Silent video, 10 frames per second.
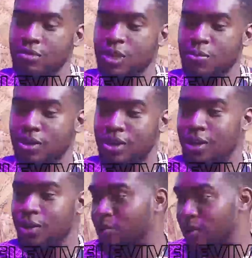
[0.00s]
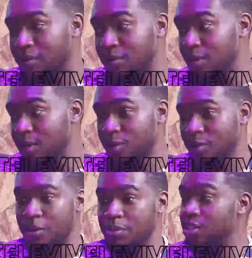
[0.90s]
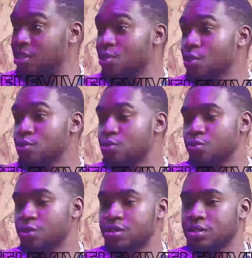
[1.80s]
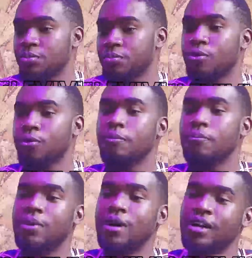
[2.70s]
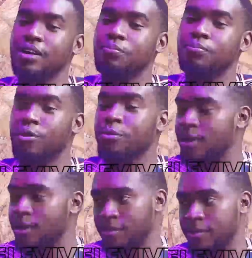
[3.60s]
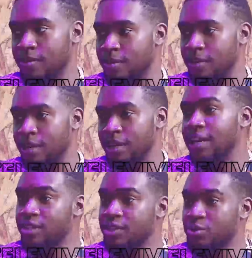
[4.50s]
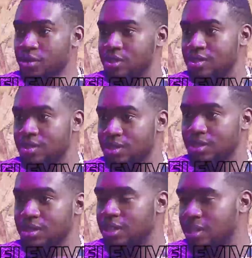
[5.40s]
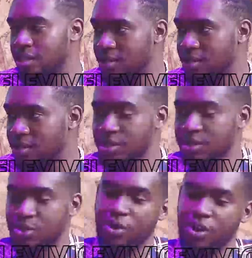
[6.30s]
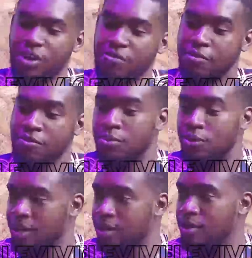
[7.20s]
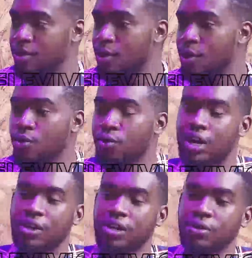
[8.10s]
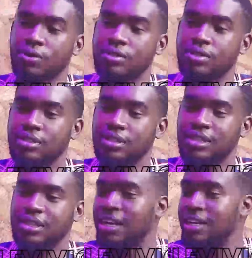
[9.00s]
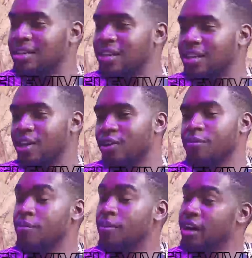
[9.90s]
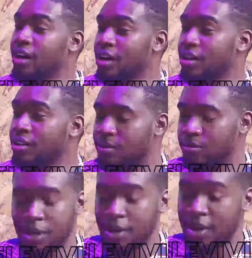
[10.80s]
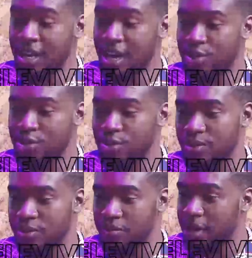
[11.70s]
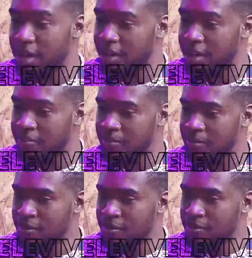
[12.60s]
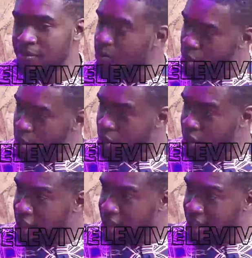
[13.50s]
Ebuka would have done it or maybe did not do it. But my problem lies with the lady, that's the wife of Ebuka, who carried out that kind of barbaric action by torturing a